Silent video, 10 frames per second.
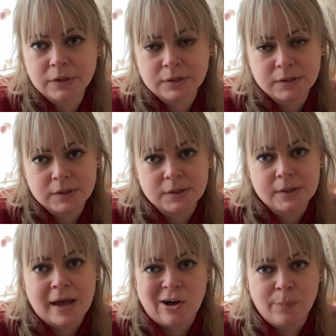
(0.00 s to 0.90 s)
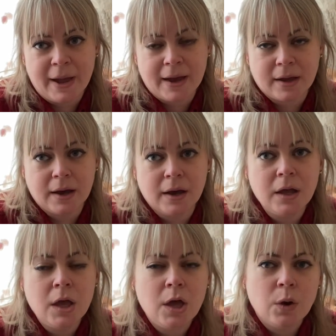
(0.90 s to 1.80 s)
since it's the alpaca,
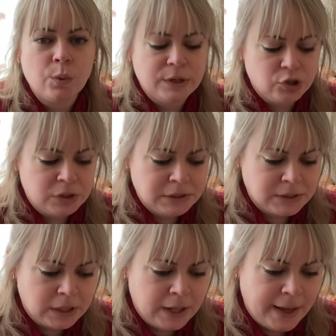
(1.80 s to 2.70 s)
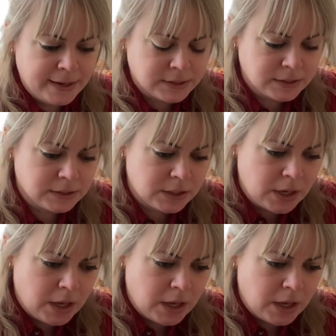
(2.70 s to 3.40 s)
which is less